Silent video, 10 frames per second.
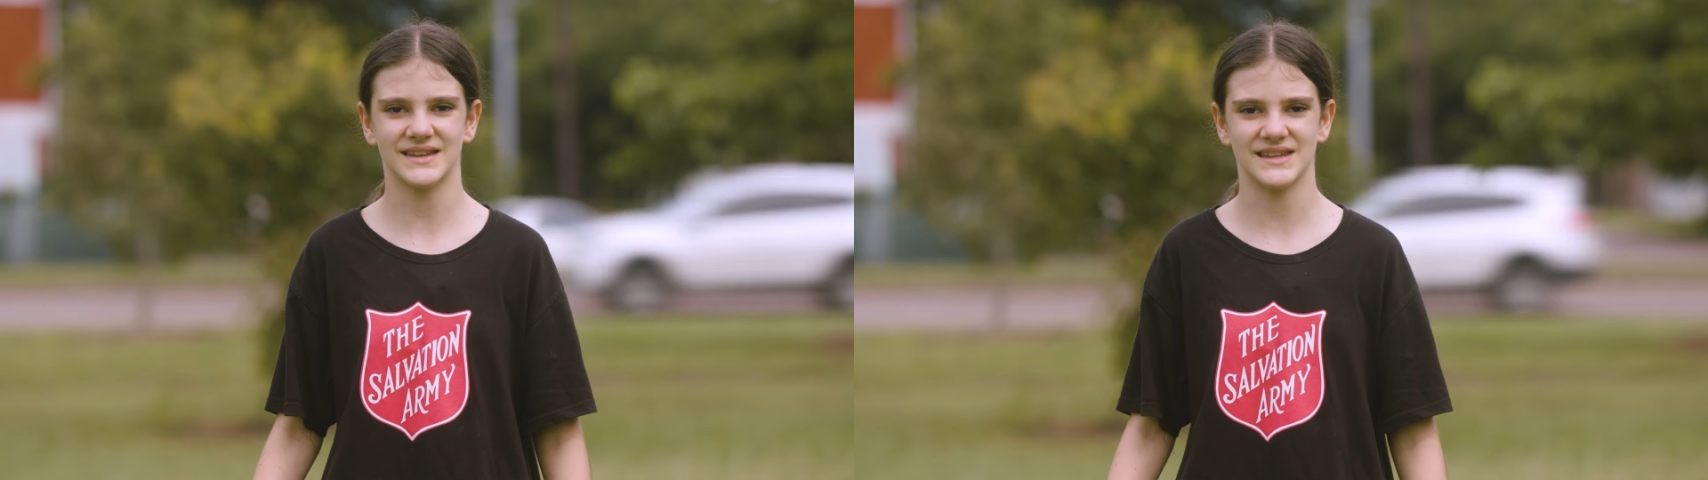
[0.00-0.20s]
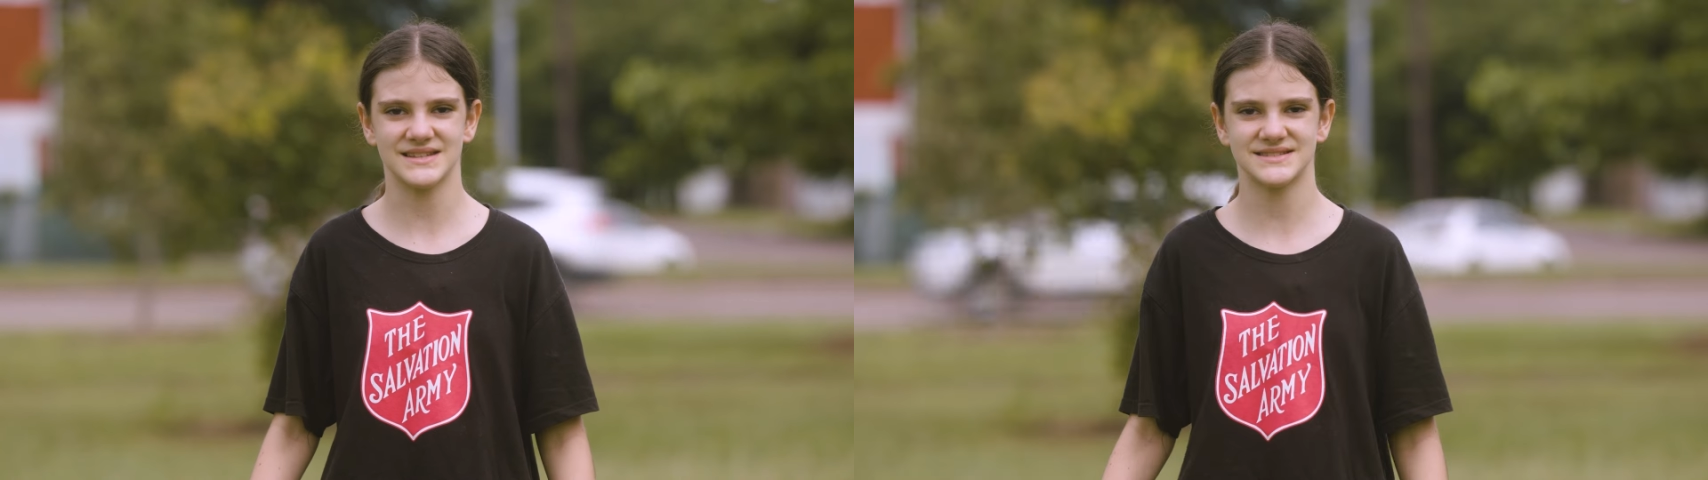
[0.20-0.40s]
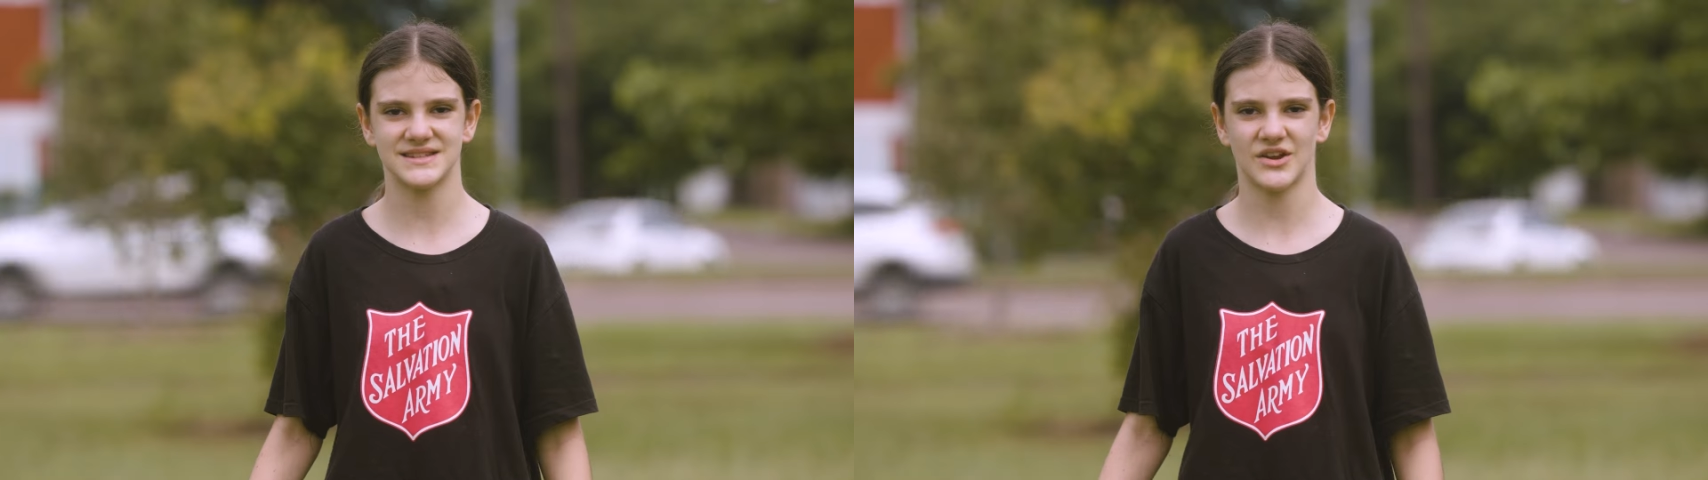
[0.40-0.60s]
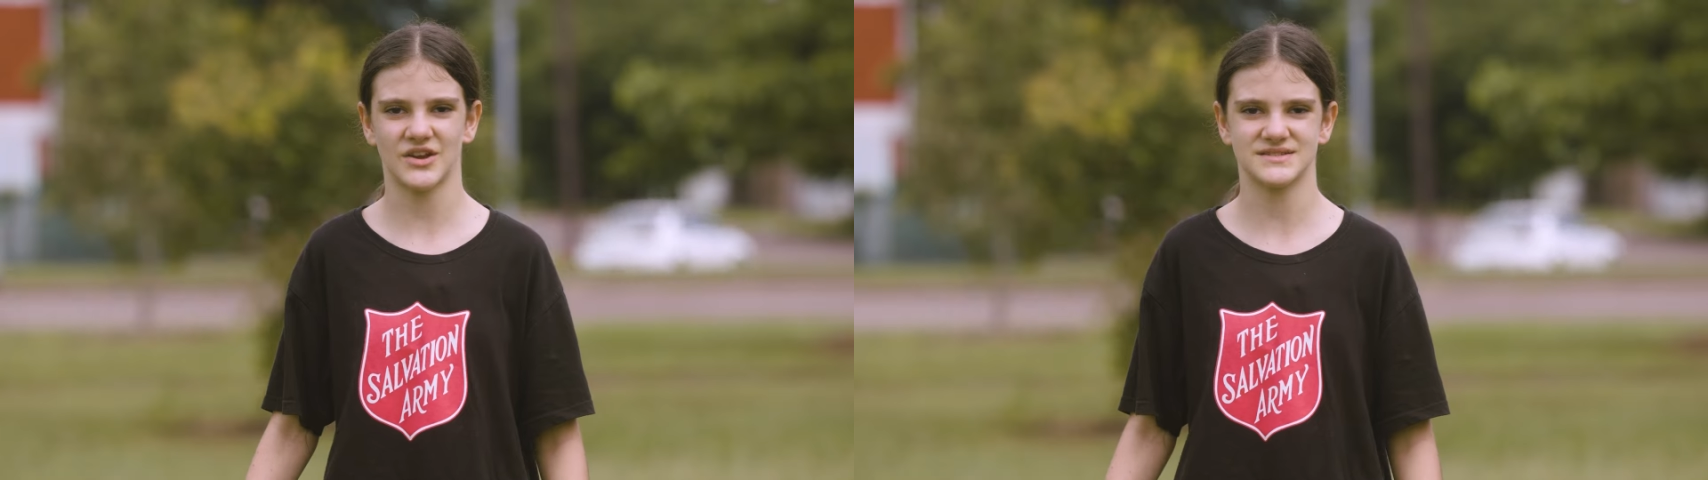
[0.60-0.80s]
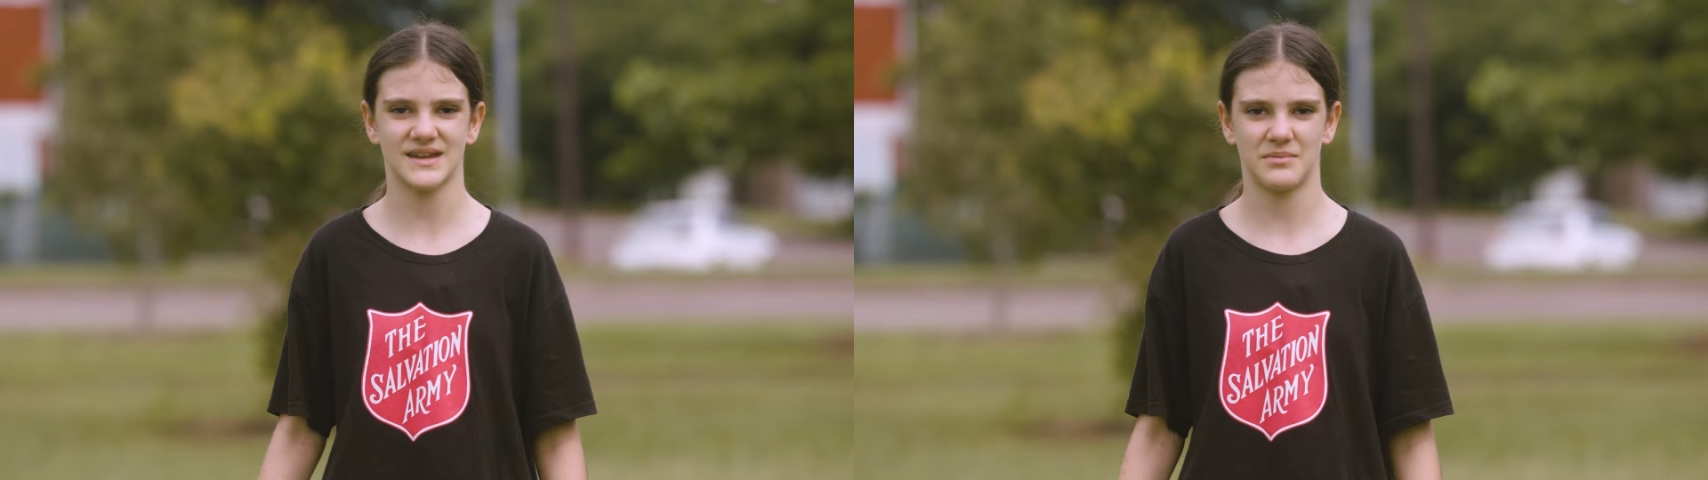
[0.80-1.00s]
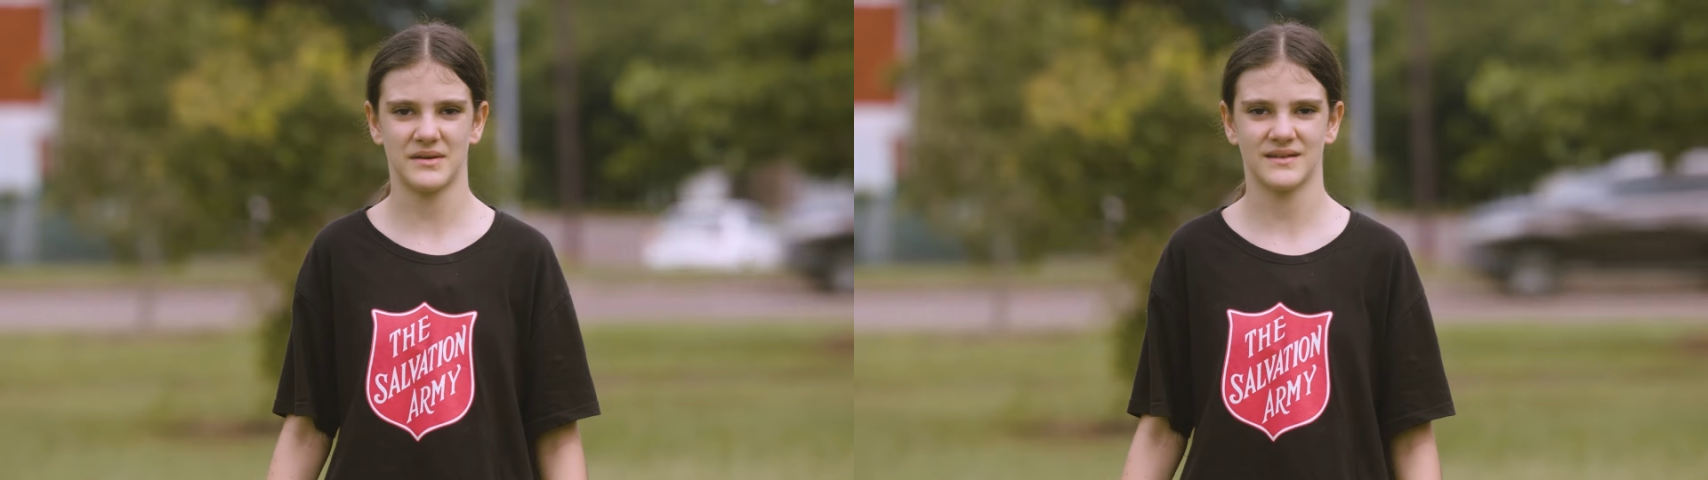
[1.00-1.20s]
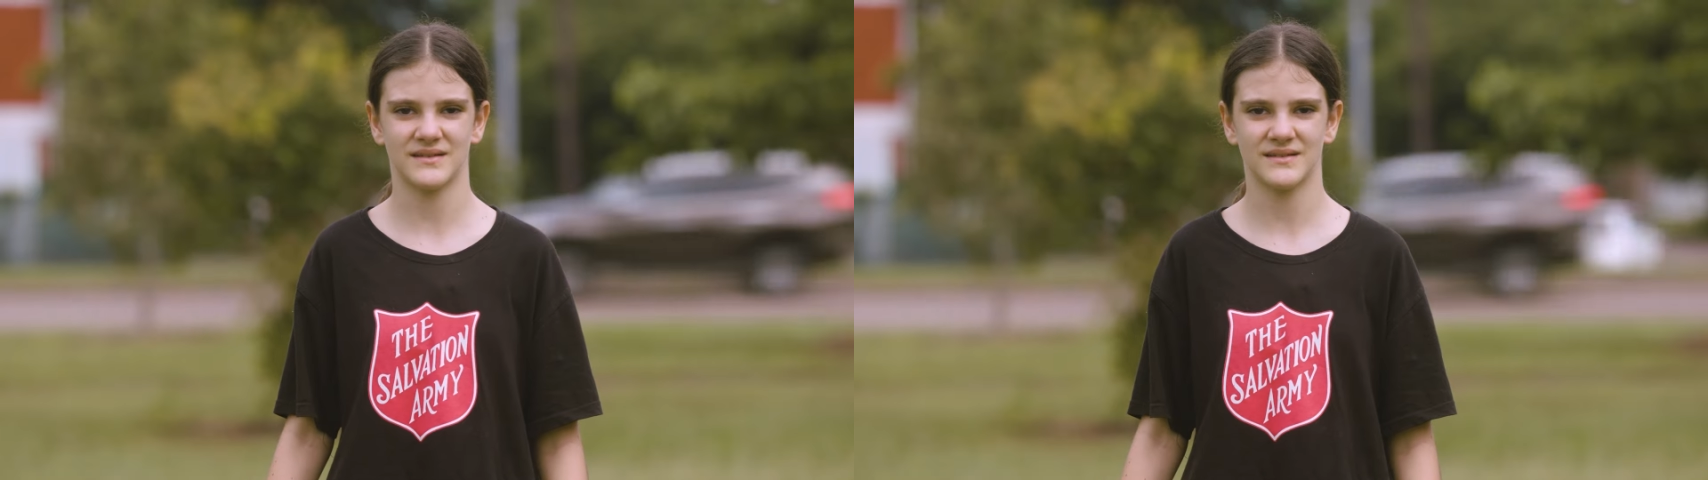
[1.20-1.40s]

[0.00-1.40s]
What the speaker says: and less stereotyping.